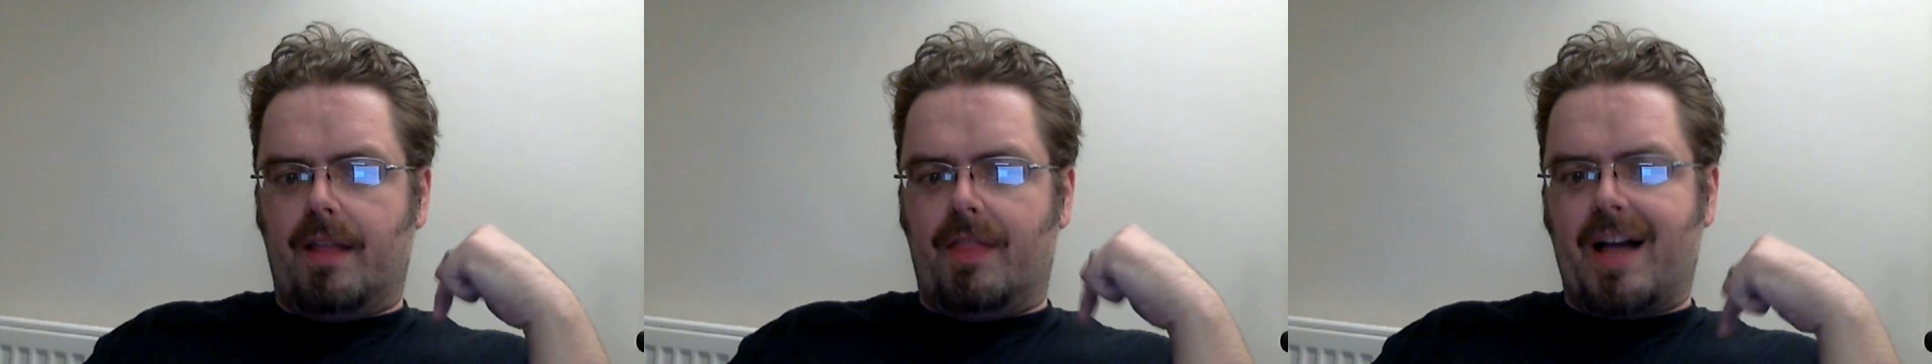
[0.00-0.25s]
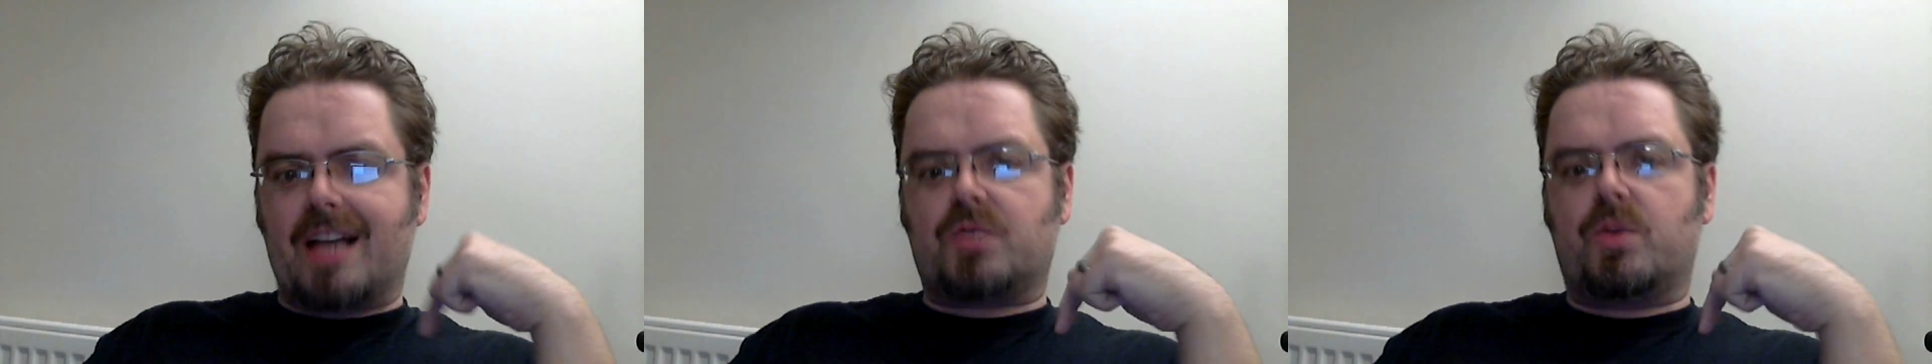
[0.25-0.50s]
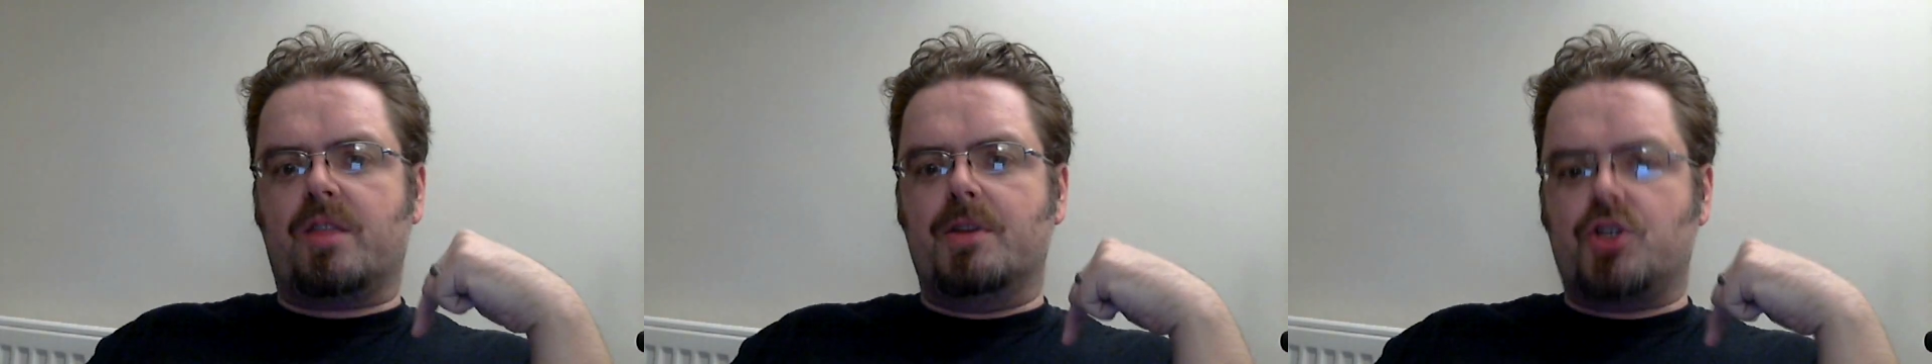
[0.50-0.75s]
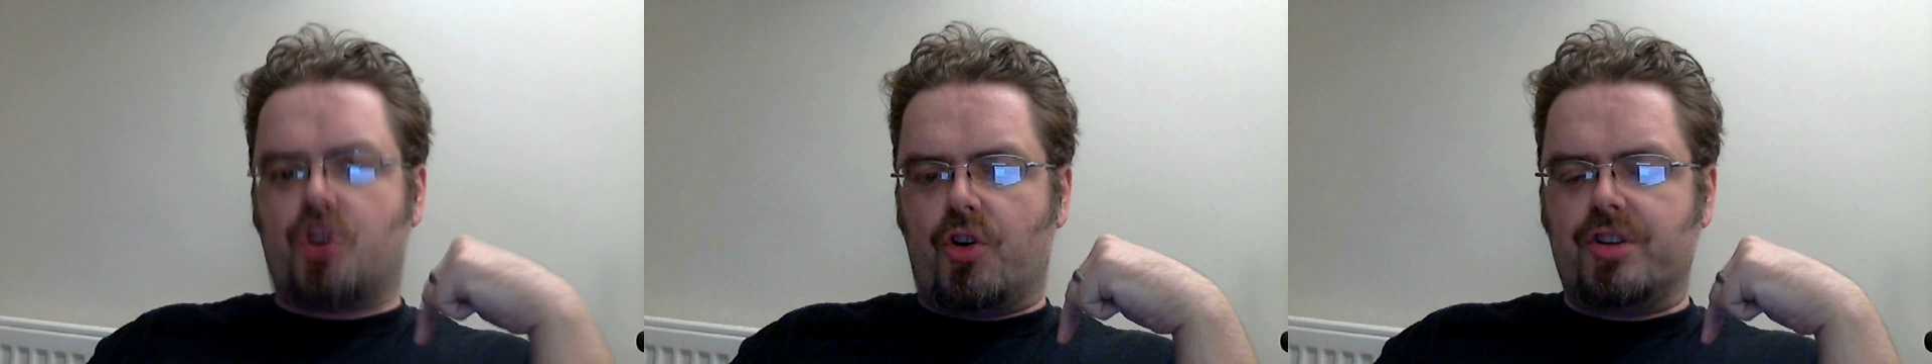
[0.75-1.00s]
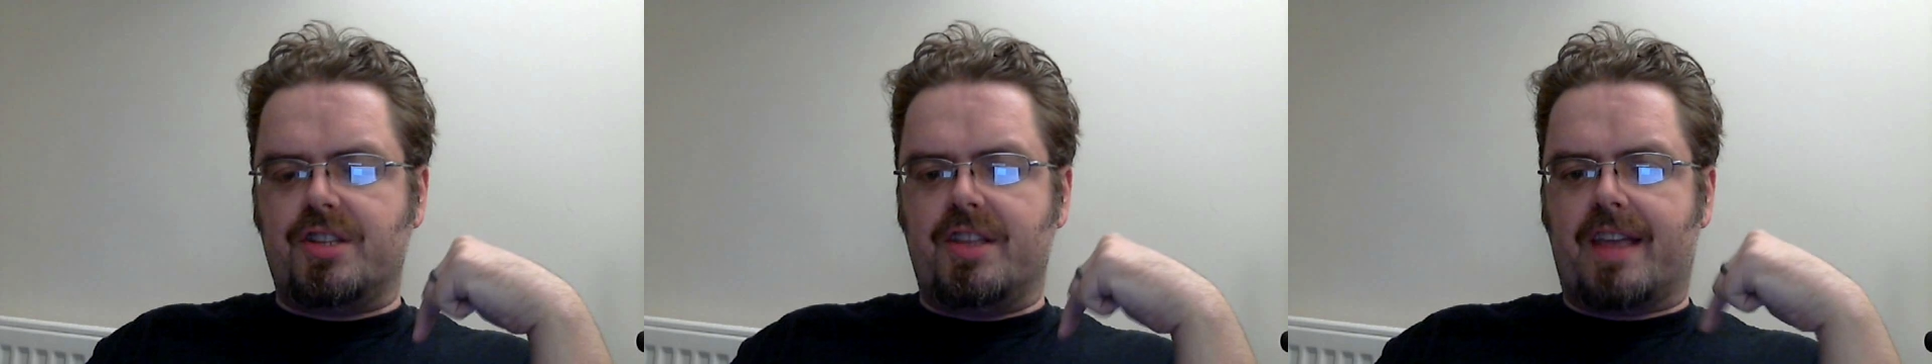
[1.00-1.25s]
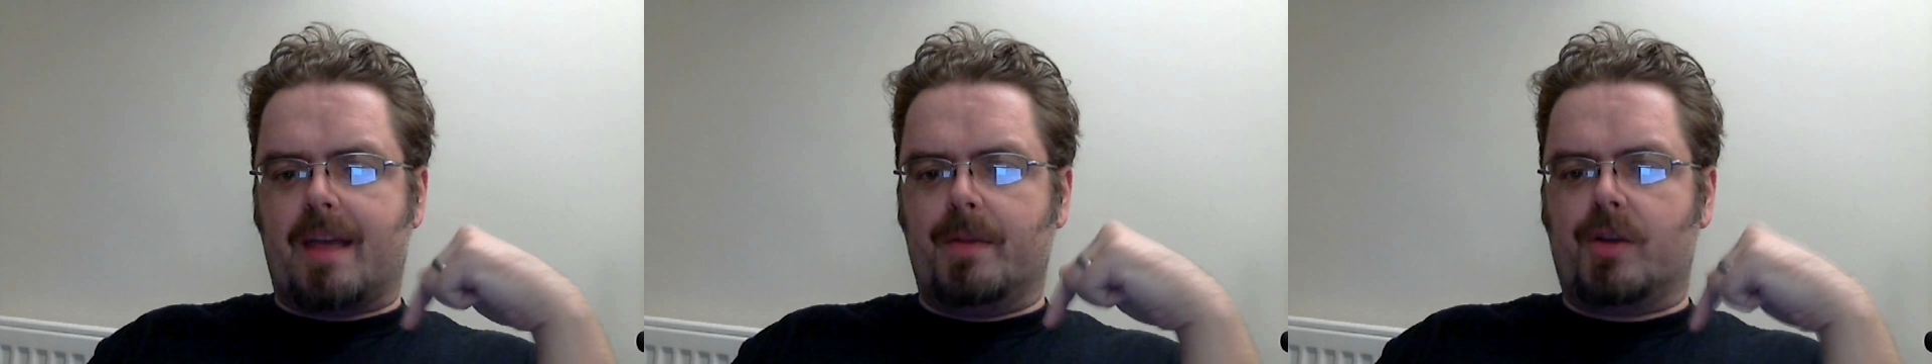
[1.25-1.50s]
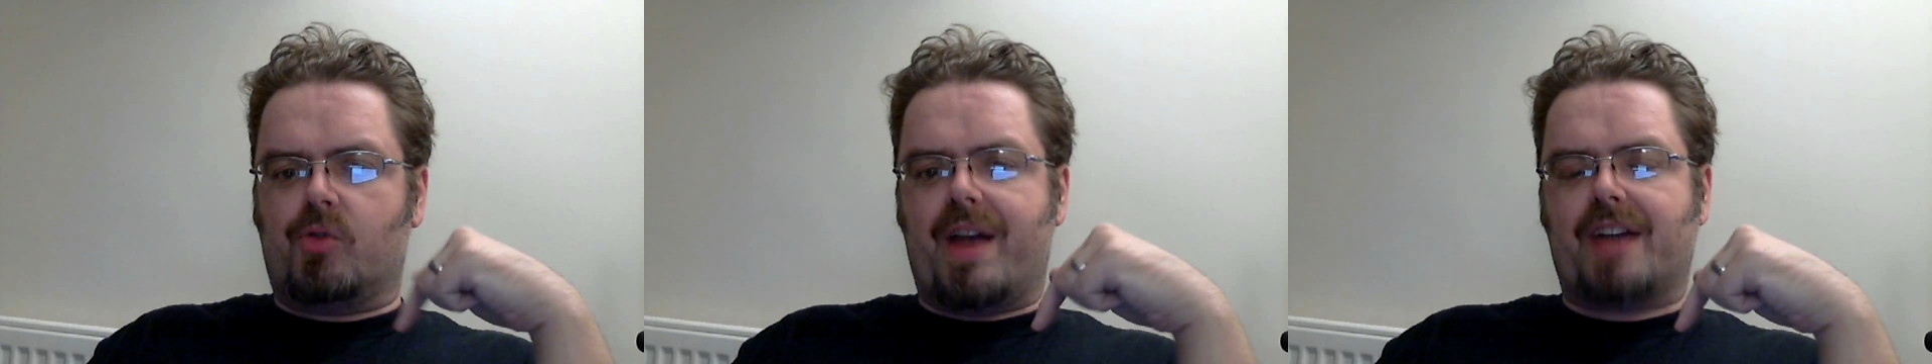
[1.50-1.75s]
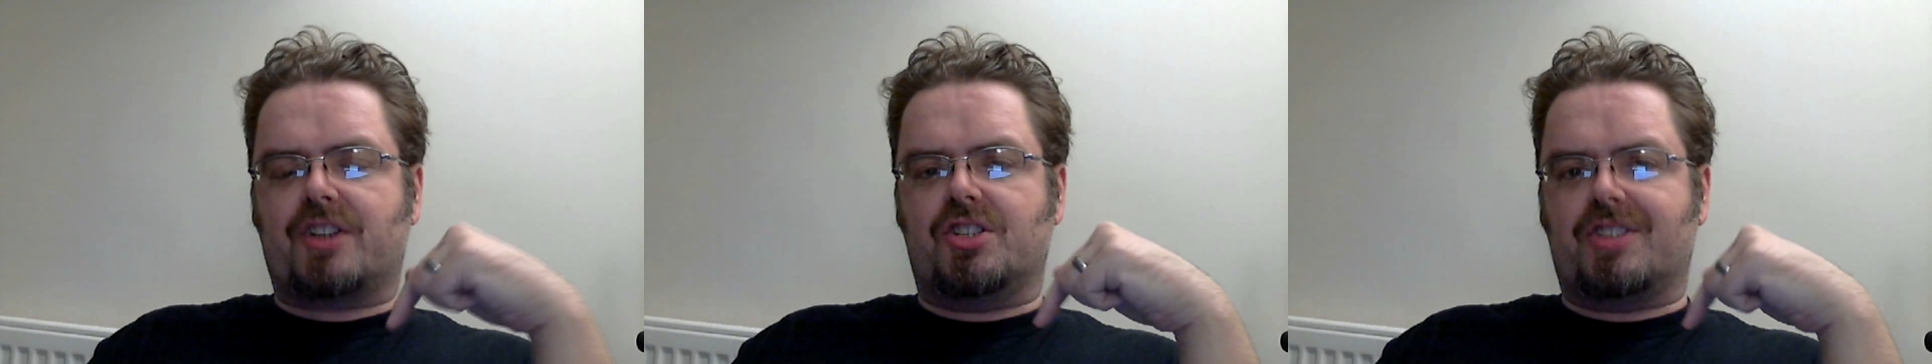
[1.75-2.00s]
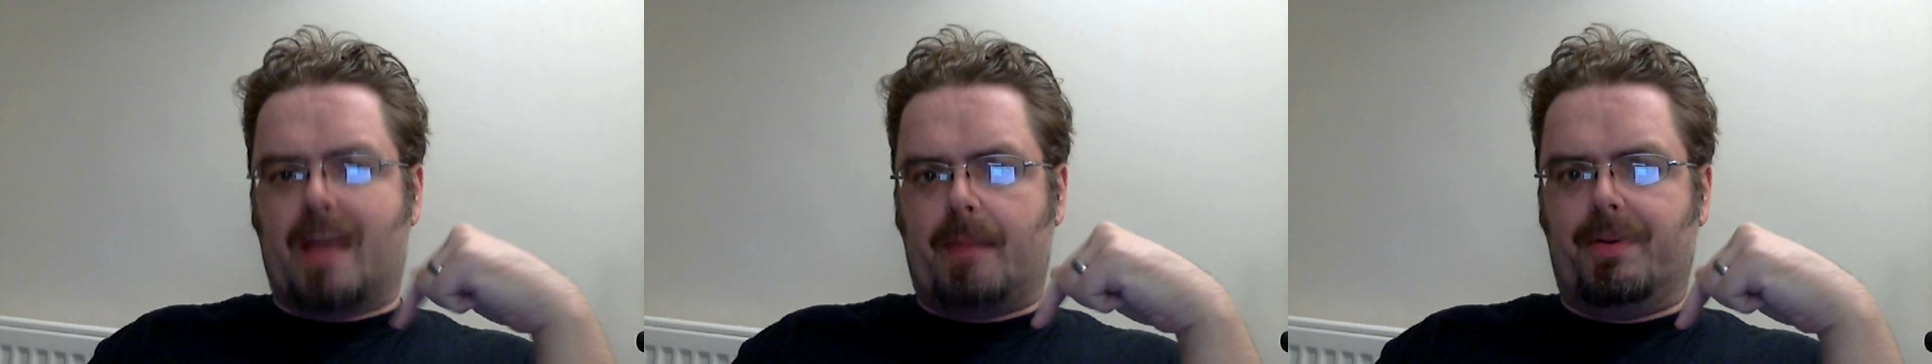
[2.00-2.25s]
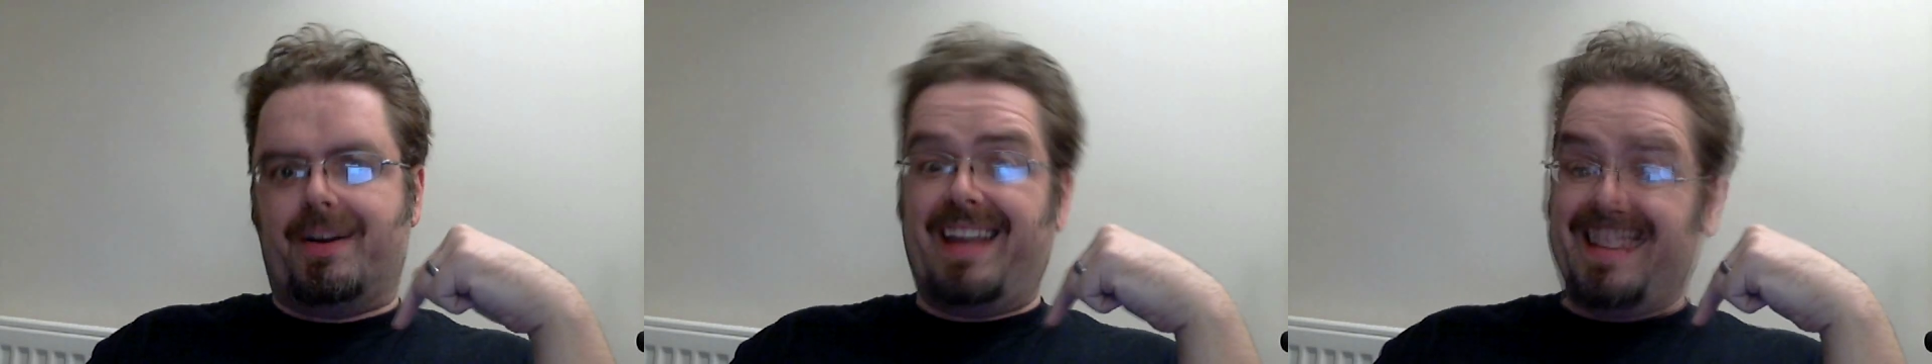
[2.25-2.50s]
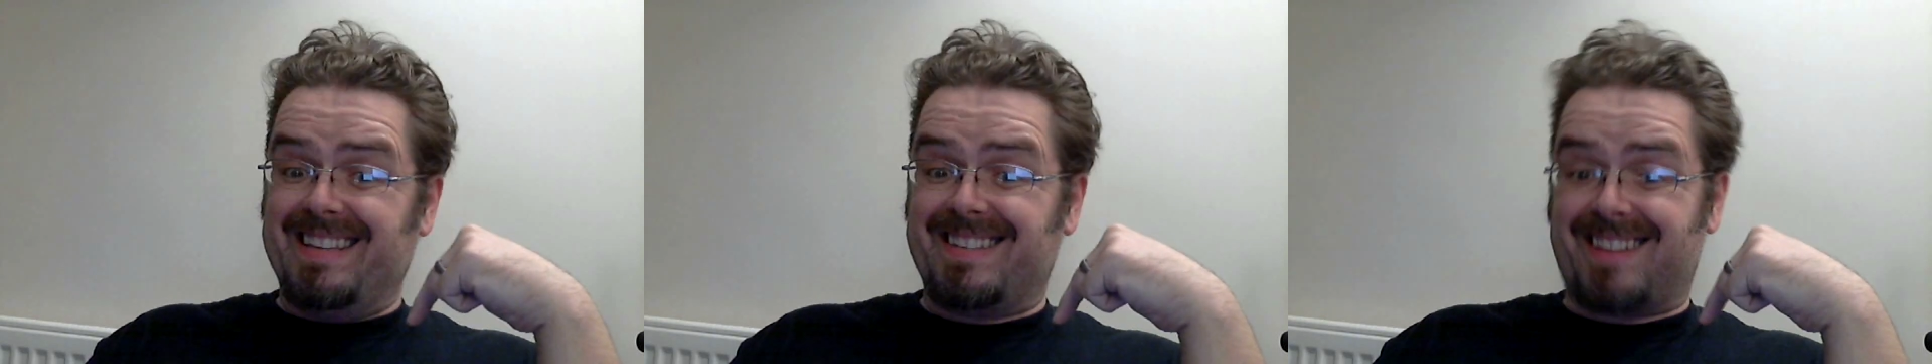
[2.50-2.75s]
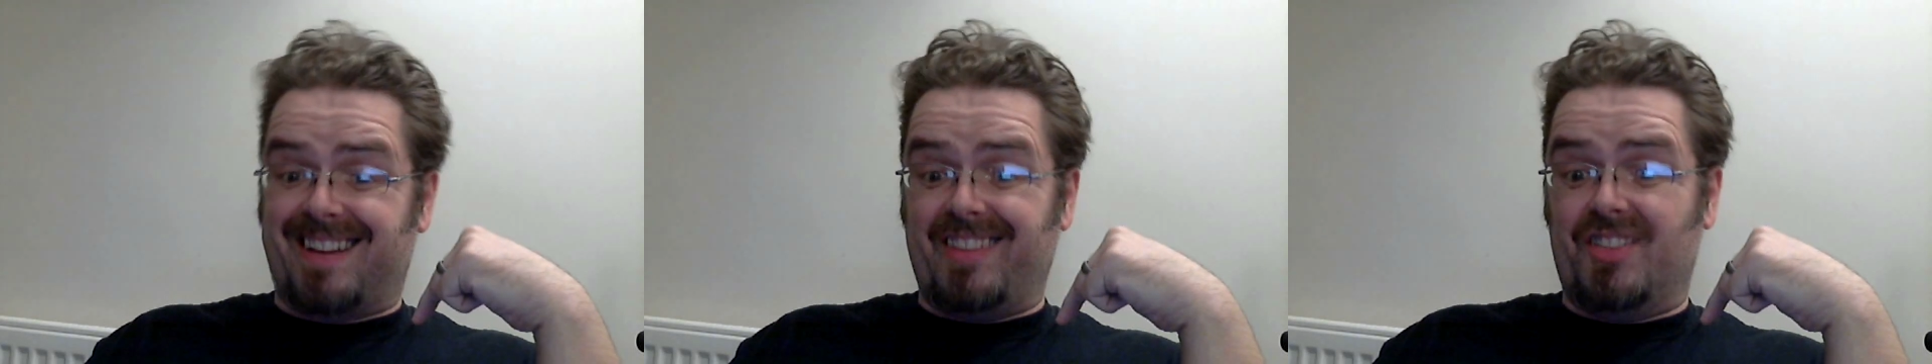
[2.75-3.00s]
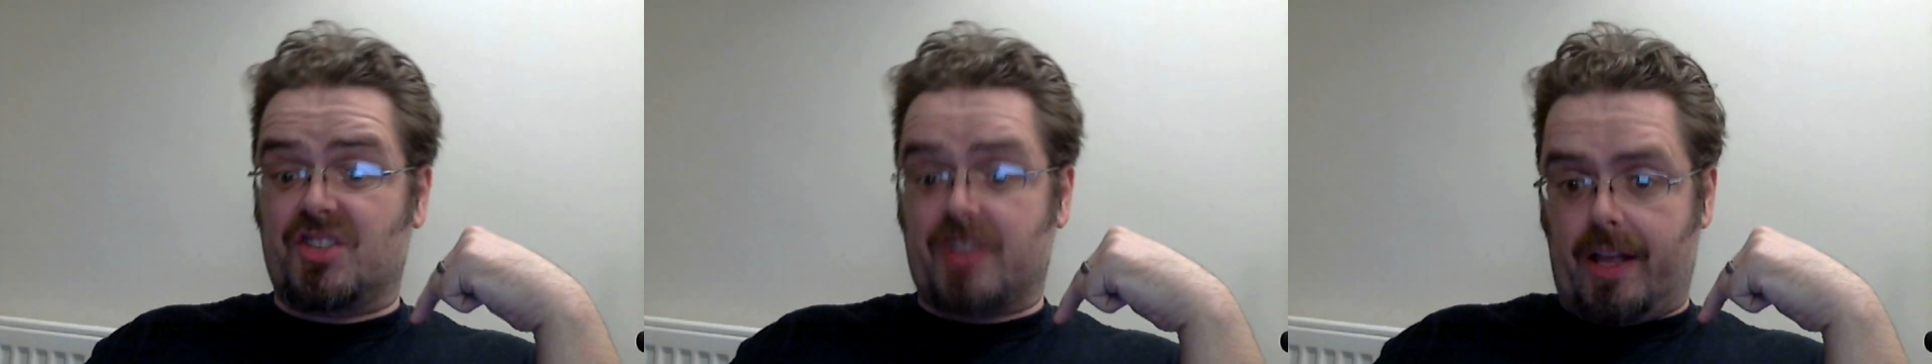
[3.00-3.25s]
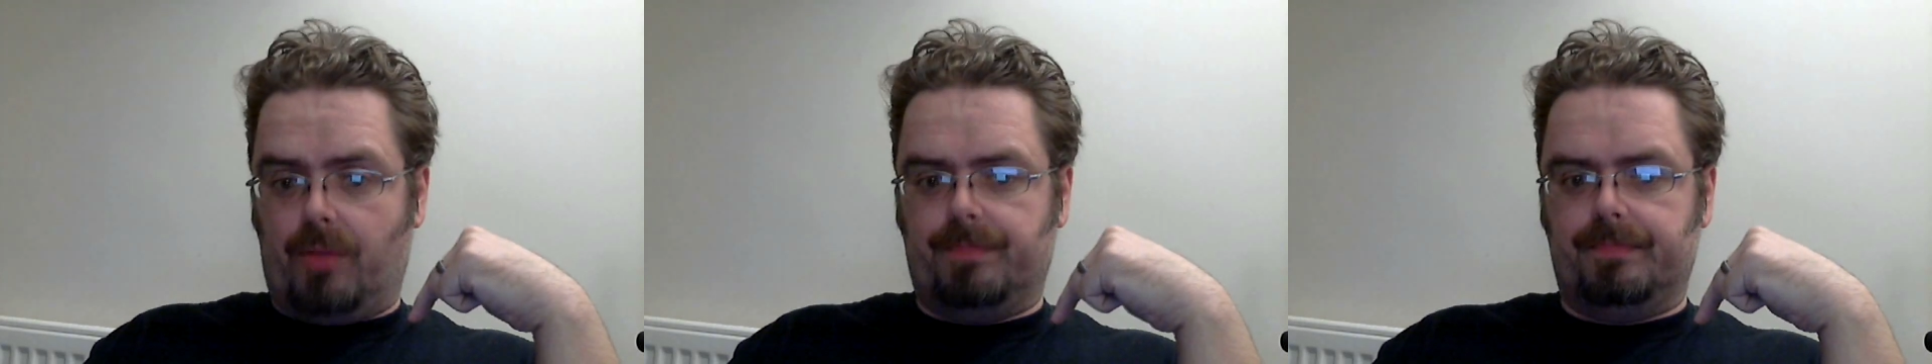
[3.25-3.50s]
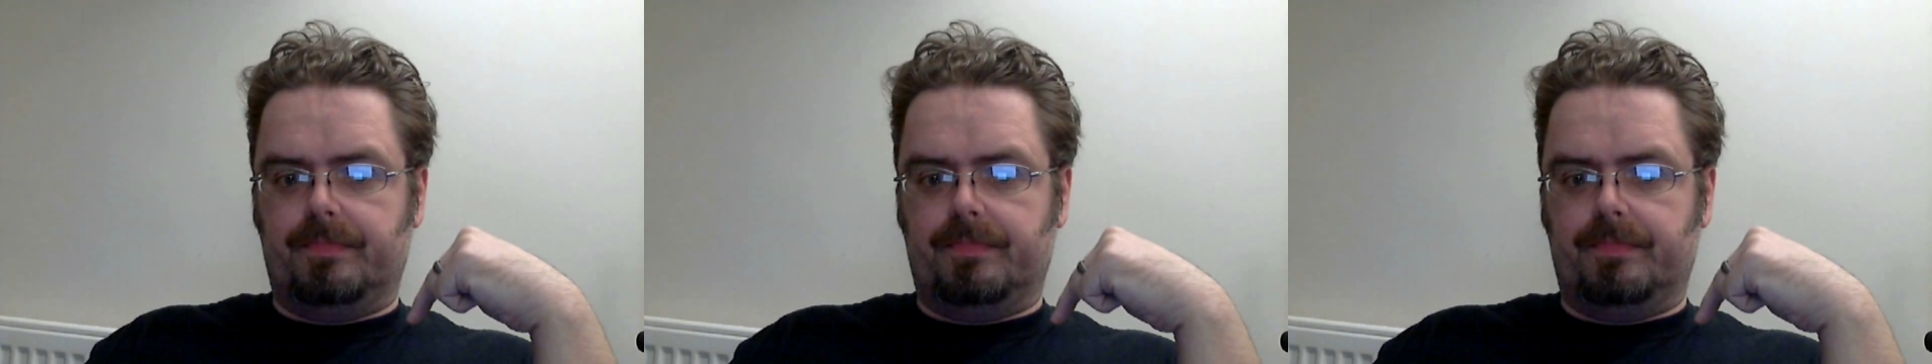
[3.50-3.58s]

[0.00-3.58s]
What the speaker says: That's where the majority of the chemical reactions happen inside the cell.